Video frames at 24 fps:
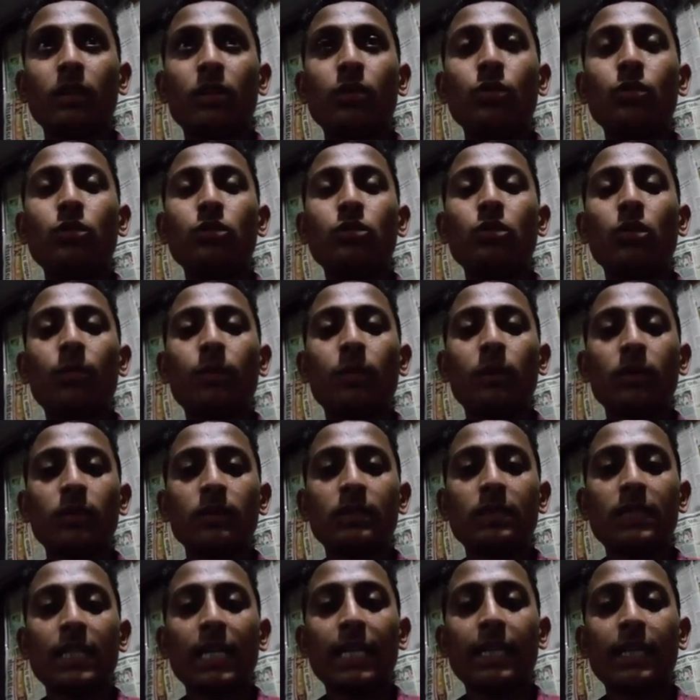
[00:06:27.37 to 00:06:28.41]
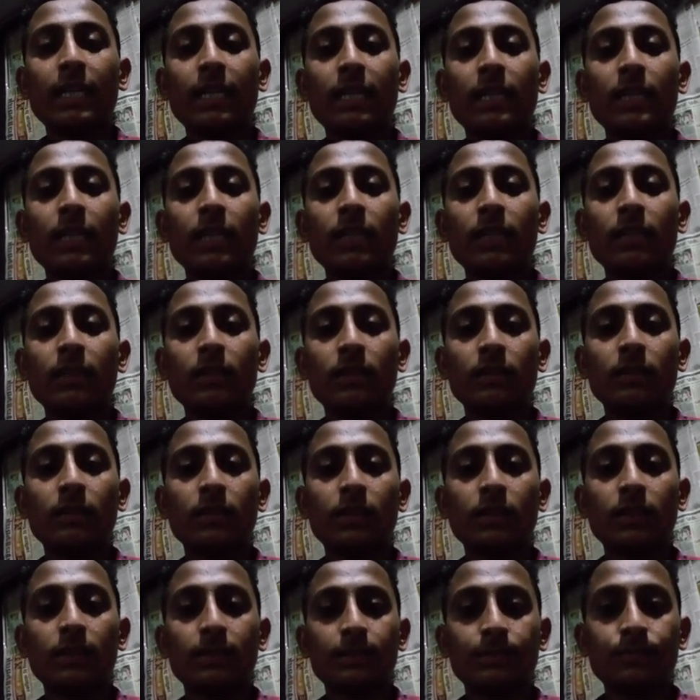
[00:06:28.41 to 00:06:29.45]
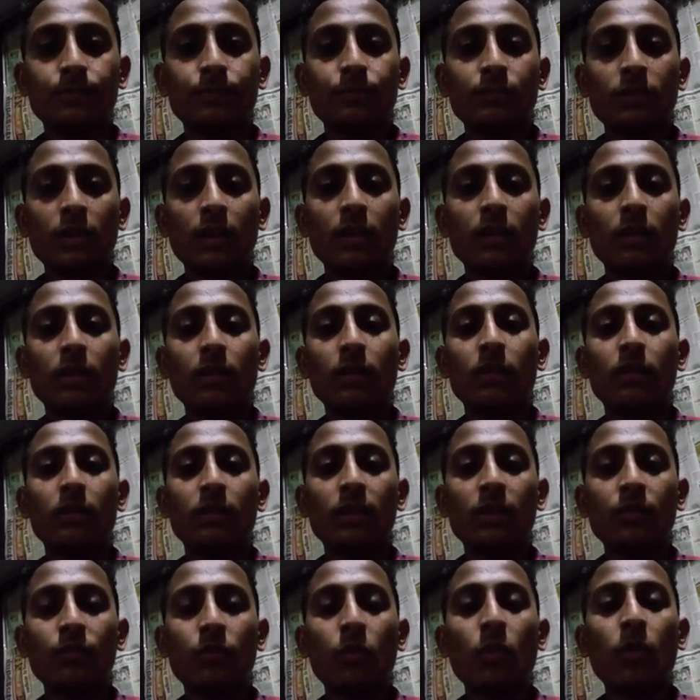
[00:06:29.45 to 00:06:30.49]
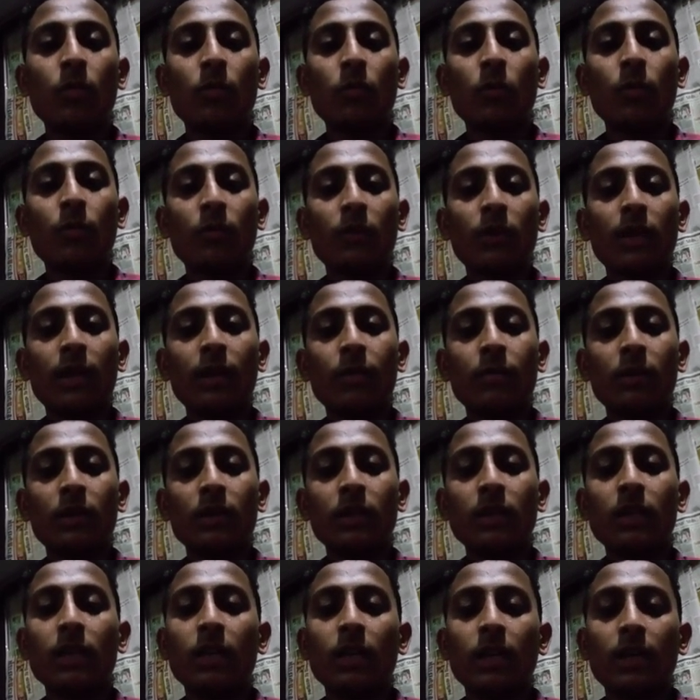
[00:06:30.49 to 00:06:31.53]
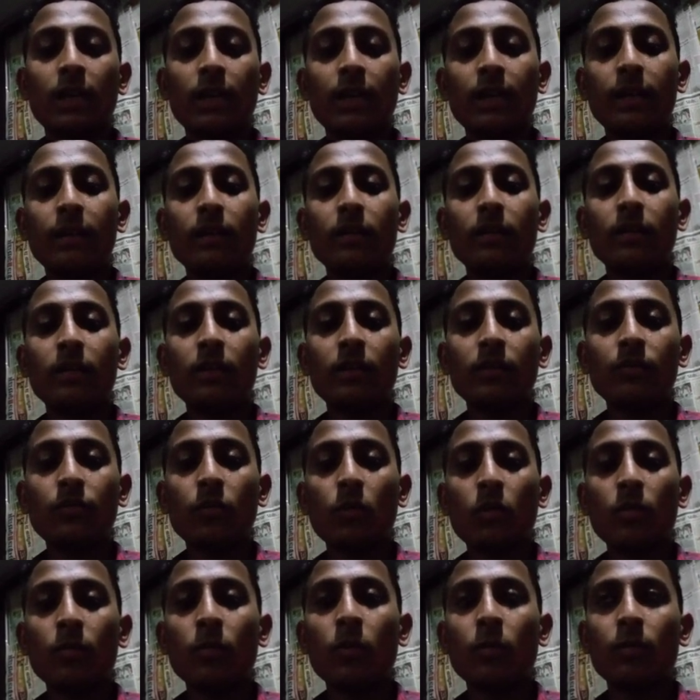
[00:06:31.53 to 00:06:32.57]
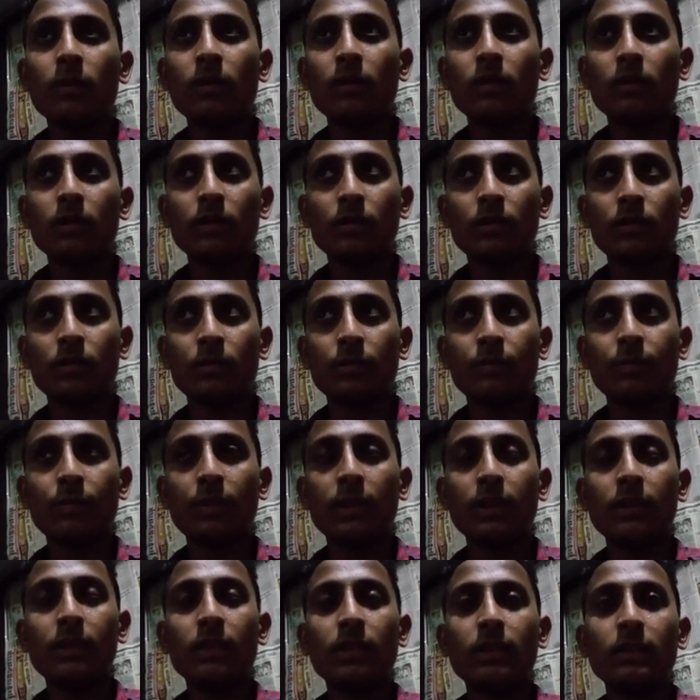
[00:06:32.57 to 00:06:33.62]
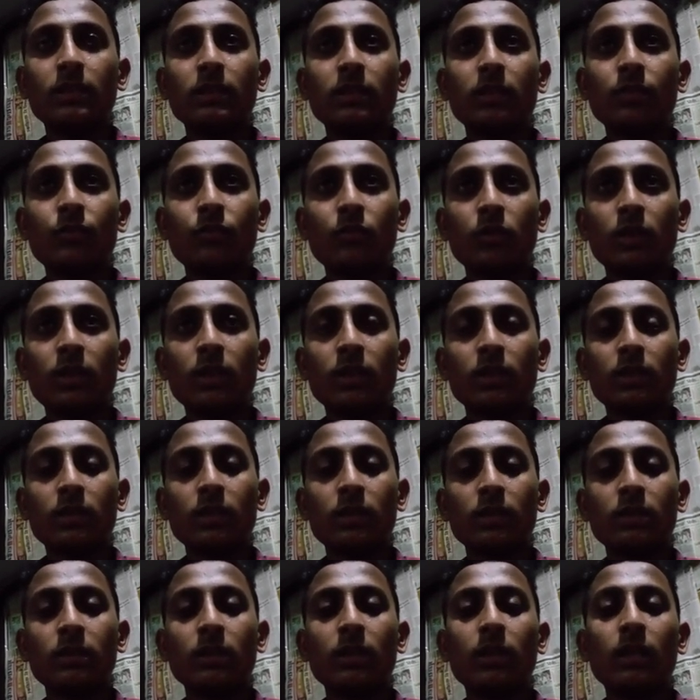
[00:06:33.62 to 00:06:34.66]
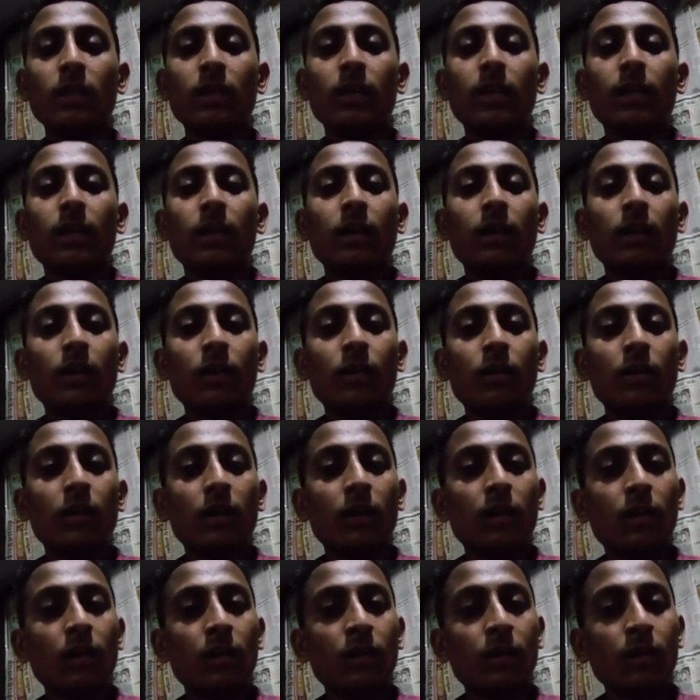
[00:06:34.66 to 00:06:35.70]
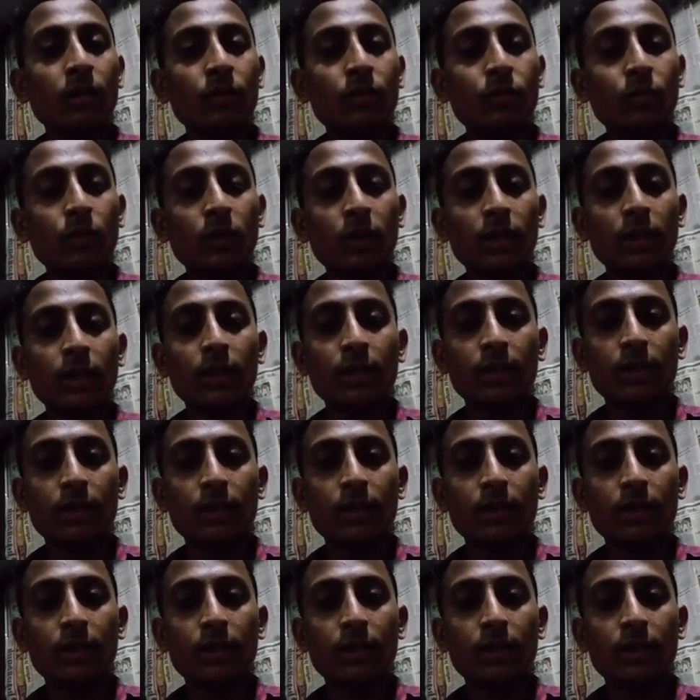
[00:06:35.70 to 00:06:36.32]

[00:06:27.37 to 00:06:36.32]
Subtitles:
use of static in form of variable, and in form of methods. If we discuss, if we